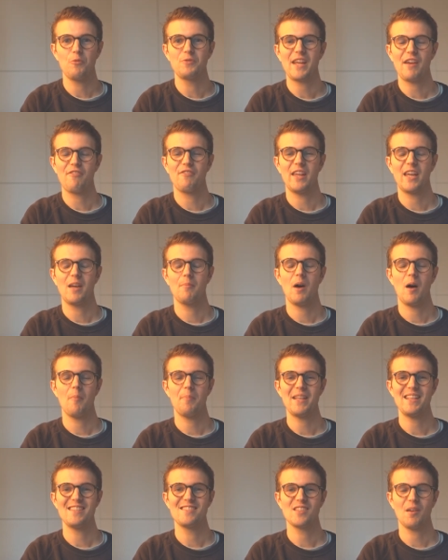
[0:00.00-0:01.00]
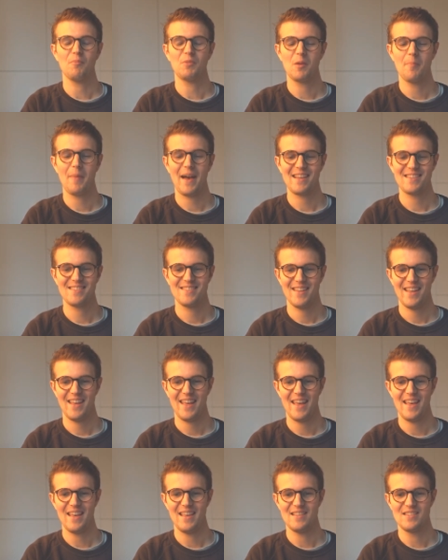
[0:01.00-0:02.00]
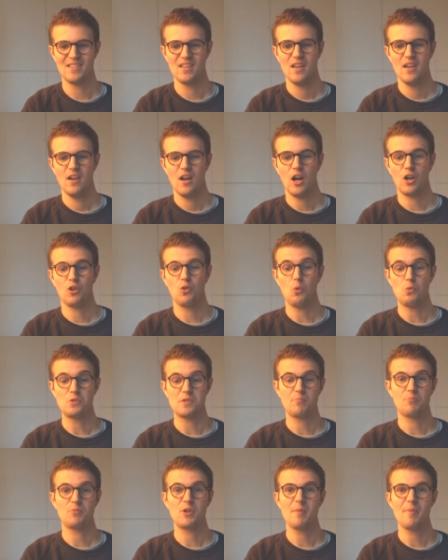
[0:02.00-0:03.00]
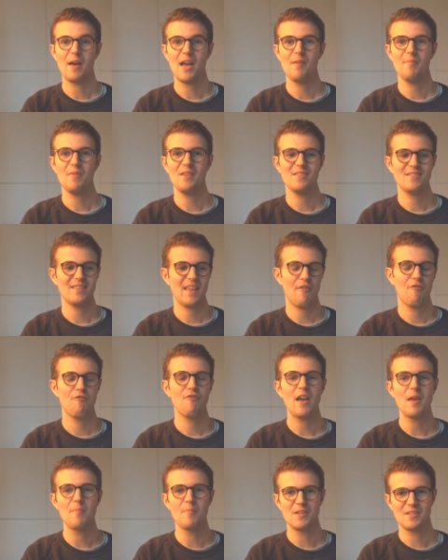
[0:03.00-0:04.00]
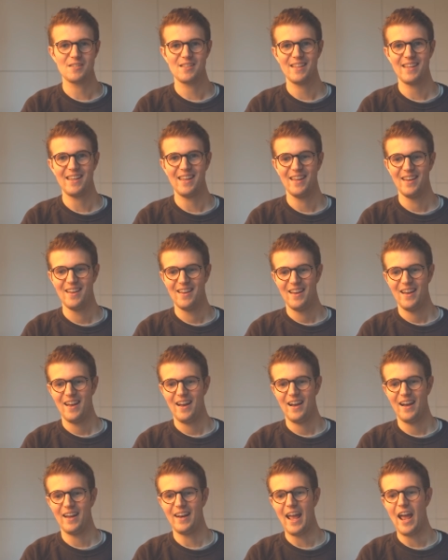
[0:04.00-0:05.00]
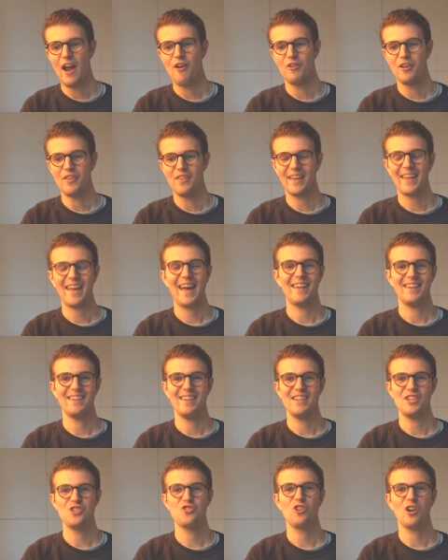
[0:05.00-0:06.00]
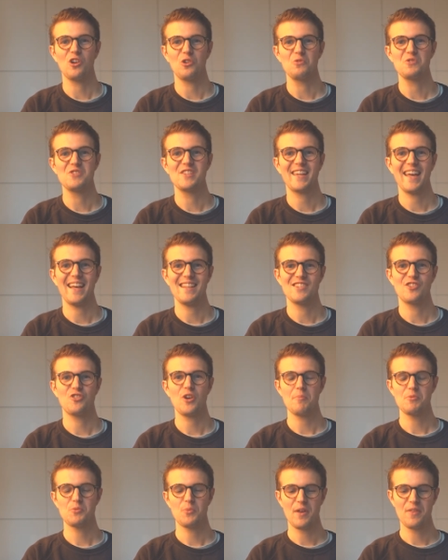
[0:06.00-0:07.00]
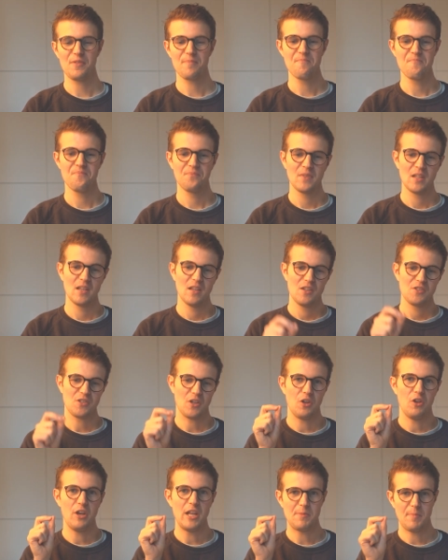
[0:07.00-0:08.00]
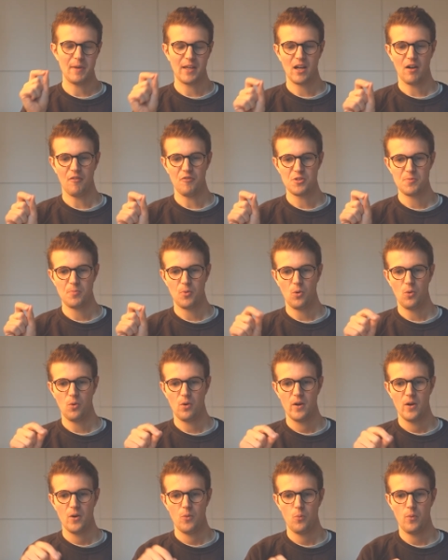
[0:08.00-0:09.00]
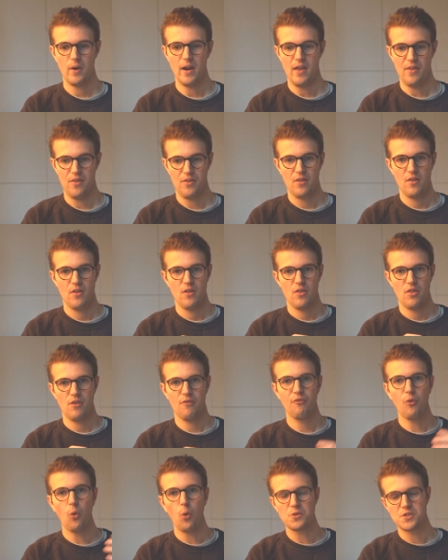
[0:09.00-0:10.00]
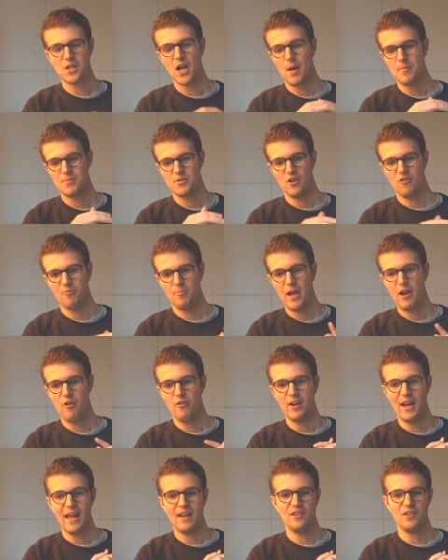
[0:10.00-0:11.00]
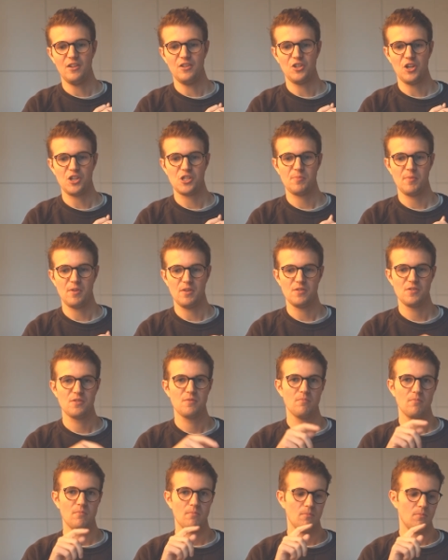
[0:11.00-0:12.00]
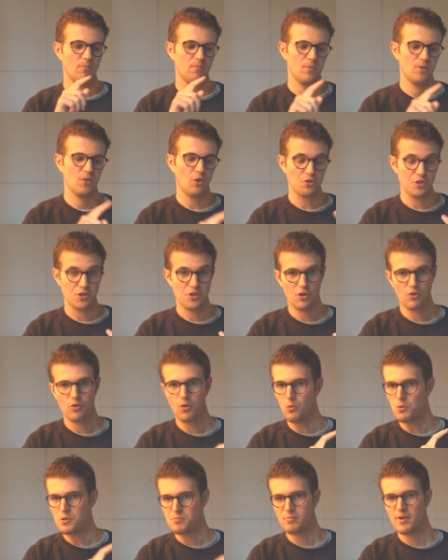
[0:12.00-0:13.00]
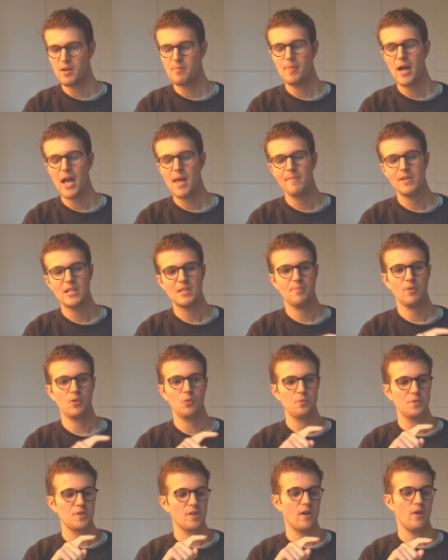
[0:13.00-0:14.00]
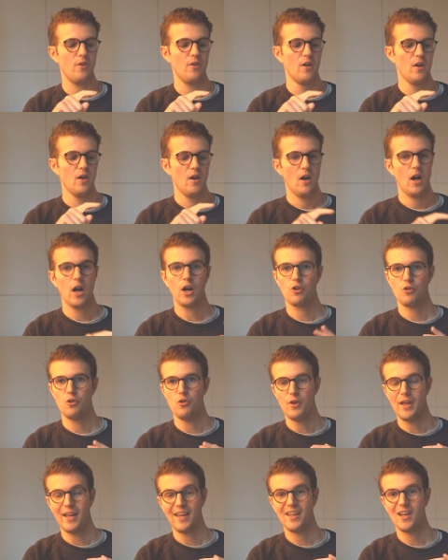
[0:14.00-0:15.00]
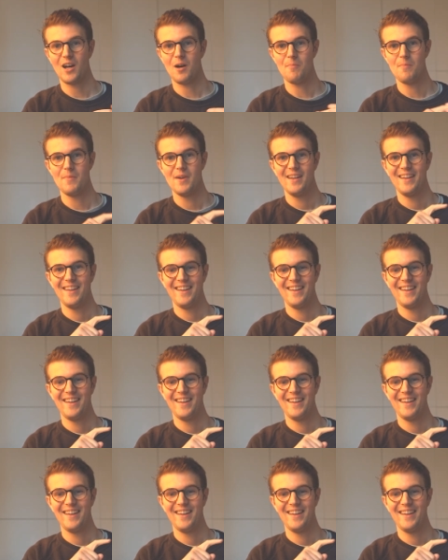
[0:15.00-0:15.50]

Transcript: will definitely come up in some capacity is accruals and prepayments. They're famously an area that candidates struggle to get to grips with. So you need to be comfortable with the 4 types of period end adjustments, not just accruals, prepayments, but also accrued income